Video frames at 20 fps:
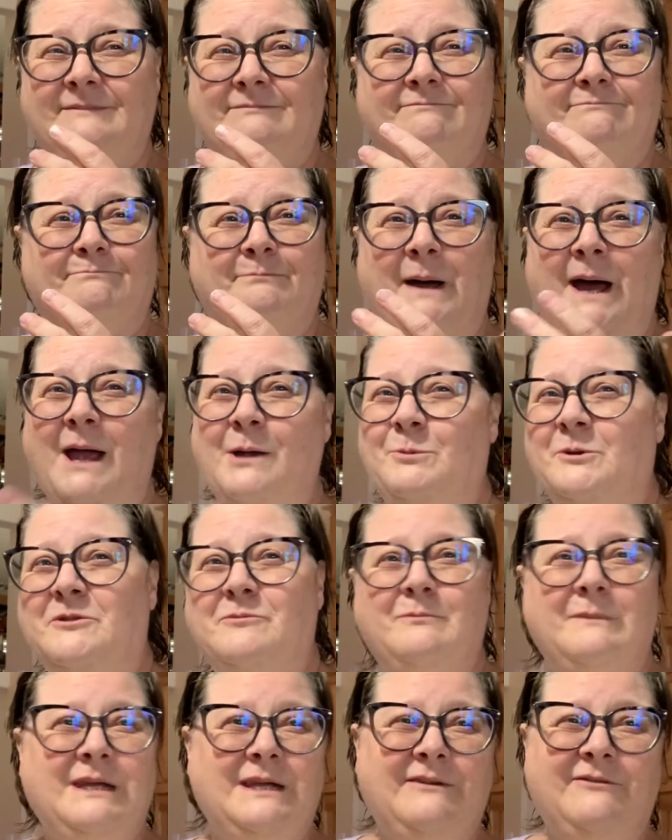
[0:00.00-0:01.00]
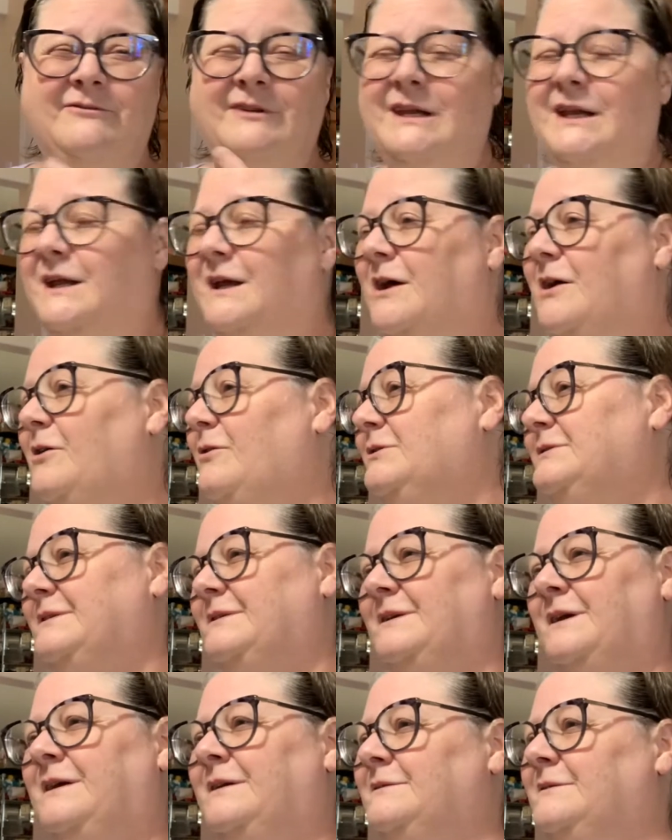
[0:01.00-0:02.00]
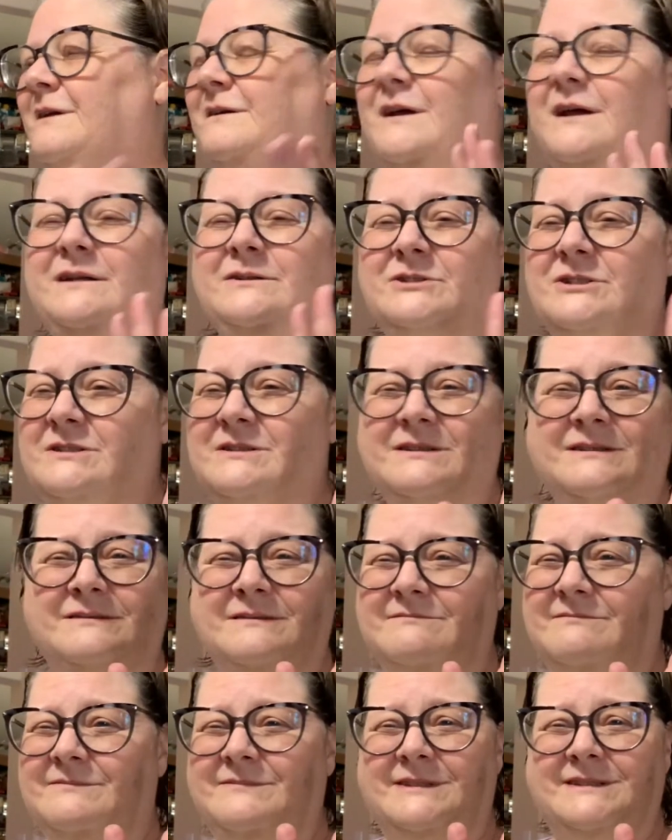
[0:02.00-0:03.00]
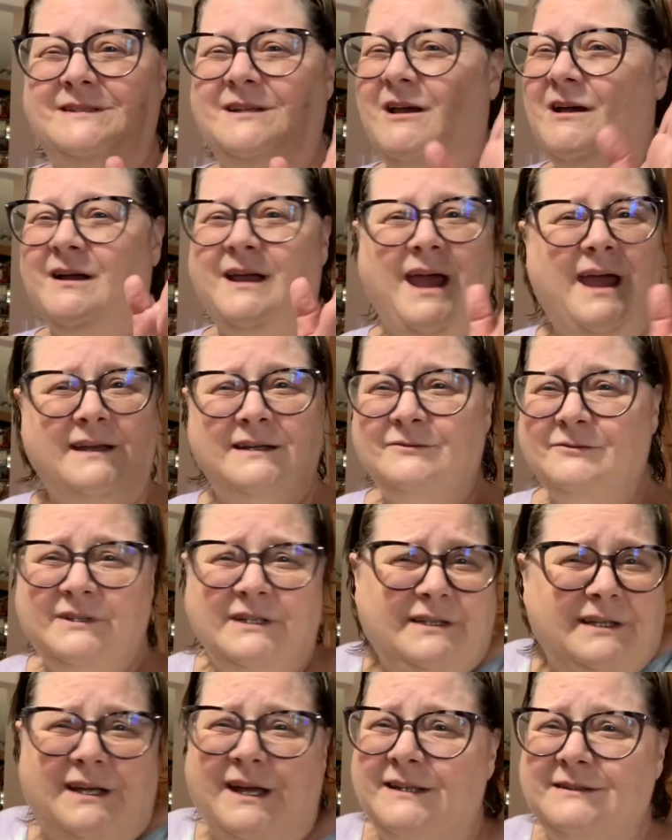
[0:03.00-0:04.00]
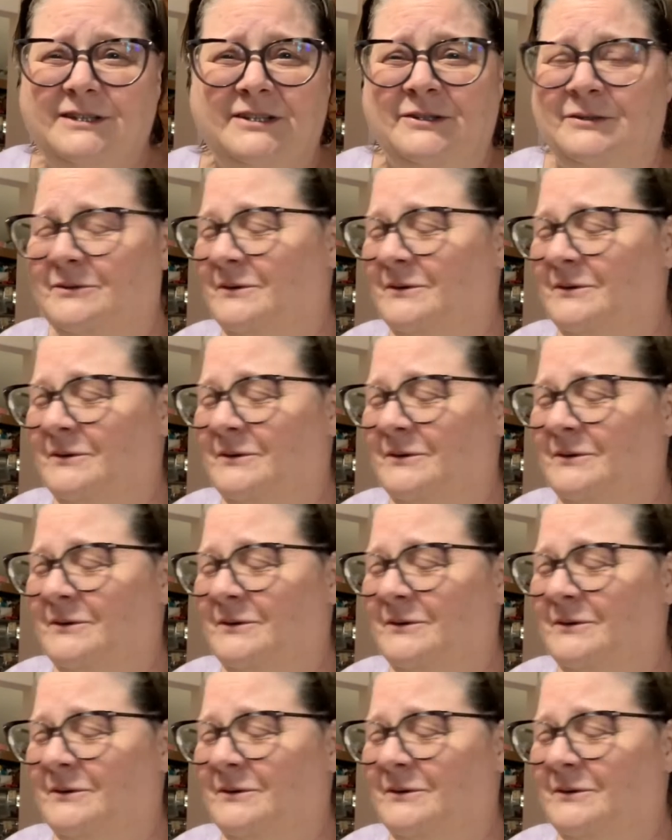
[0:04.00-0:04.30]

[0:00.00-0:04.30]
buy with me videos, and I just suck at it, really I do.